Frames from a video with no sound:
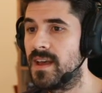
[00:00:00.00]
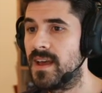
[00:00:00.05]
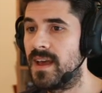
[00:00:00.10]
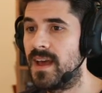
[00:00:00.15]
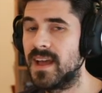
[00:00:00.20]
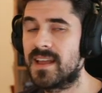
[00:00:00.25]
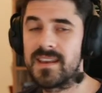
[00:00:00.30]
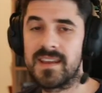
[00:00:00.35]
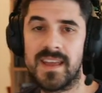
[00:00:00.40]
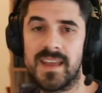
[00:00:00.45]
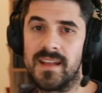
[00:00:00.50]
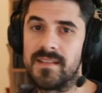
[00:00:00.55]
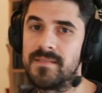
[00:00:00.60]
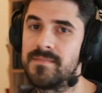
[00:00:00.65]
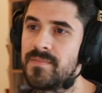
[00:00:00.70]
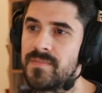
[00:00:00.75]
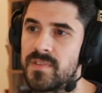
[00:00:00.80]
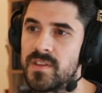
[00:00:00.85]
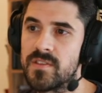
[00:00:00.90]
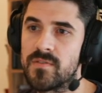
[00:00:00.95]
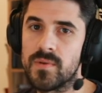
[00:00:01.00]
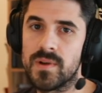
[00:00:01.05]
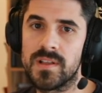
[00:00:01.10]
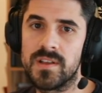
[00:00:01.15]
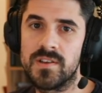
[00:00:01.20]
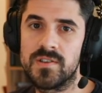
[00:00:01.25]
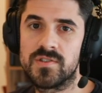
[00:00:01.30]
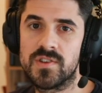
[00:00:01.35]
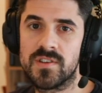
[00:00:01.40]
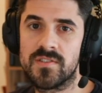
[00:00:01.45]
and again, this
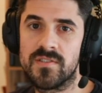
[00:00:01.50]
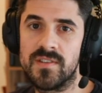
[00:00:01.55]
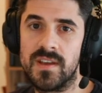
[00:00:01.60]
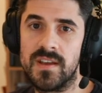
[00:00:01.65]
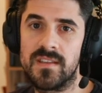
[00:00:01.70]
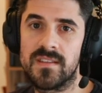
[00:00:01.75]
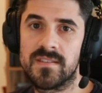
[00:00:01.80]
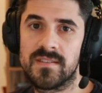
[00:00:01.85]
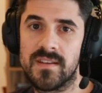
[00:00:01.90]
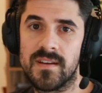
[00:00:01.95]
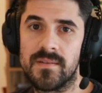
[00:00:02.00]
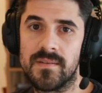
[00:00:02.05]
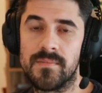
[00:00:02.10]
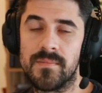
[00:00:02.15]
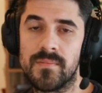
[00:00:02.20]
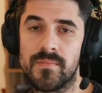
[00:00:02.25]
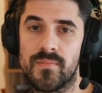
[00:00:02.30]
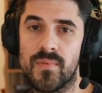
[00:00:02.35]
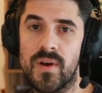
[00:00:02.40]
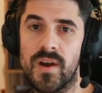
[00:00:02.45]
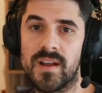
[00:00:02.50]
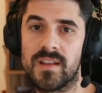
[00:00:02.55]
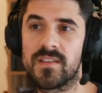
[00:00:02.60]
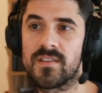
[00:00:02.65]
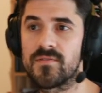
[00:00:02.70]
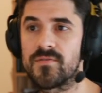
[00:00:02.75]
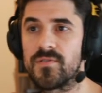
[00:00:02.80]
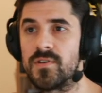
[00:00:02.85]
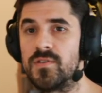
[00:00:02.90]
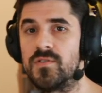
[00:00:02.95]
really just needs some
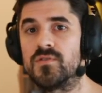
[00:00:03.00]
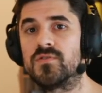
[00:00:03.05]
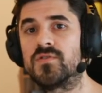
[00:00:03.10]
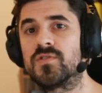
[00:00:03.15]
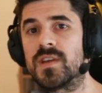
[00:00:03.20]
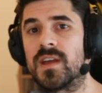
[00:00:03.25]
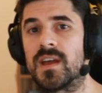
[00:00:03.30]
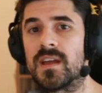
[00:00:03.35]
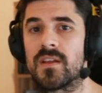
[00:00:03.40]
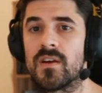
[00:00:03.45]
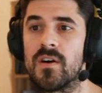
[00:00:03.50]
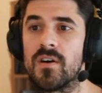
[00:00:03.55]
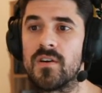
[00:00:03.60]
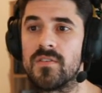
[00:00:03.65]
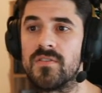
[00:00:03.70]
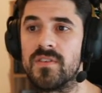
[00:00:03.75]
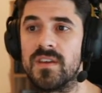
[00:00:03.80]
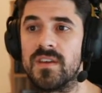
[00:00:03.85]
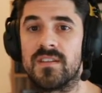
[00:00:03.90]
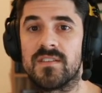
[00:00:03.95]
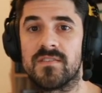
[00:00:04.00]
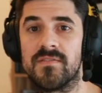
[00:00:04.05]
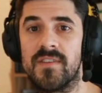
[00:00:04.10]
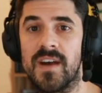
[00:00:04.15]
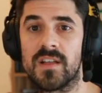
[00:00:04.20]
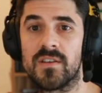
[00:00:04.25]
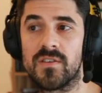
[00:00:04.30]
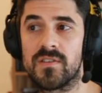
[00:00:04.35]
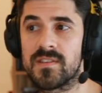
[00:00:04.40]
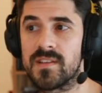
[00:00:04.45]
practice for you to get all these
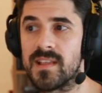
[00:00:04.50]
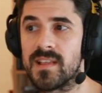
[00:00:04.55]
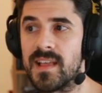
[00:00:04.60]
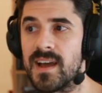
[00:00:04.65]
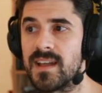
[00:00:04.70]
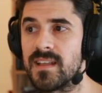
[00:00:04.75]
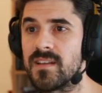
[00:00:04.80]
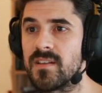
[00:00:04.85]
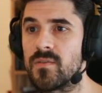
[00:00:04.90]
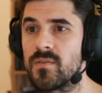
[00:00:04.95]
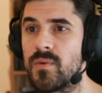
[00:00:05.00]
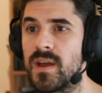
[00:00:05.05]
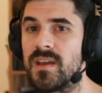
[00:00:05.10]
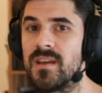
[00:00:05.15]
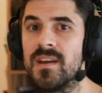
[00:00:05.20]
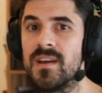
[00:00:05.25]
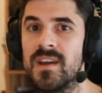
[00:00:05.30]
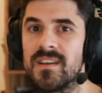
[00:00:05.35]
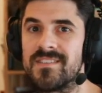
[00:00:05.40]
values in line in a way